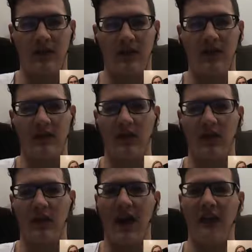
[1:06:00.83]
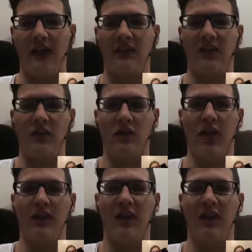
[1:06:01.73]
That sounds good. Alex, can you
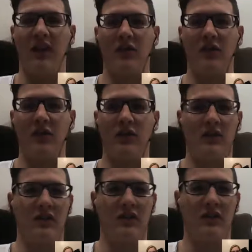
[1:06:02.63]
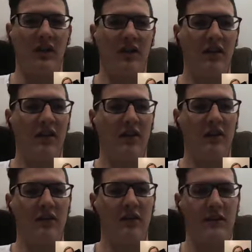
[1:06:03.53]
write that in? What you just said?
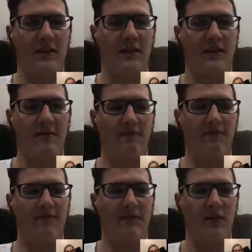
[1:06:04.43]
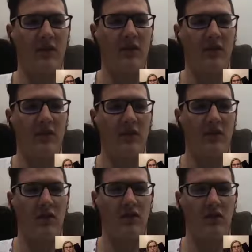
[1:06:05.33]
Oh
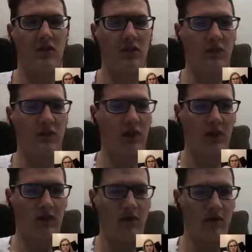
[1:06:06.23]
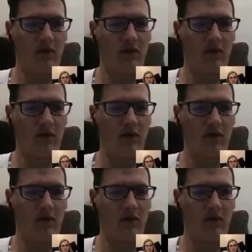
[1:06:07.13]
shoot! What I do?